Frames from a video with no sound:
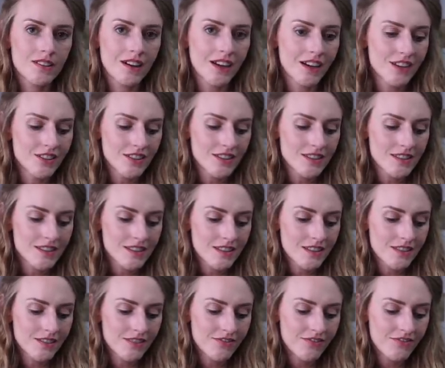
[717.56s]
I just
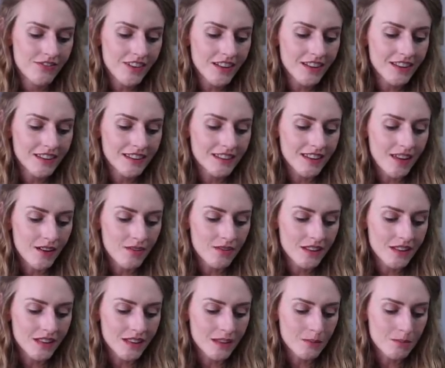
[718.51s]
fell in love
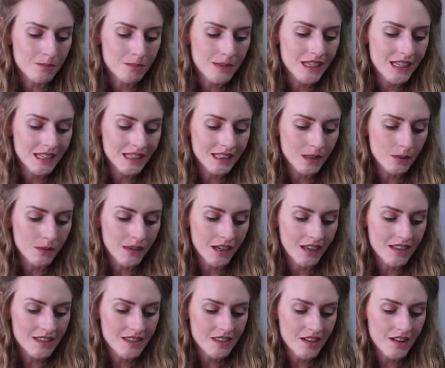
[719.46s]
with it immediately when
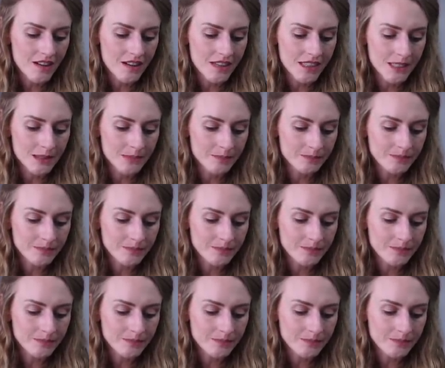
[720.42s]
I saw it.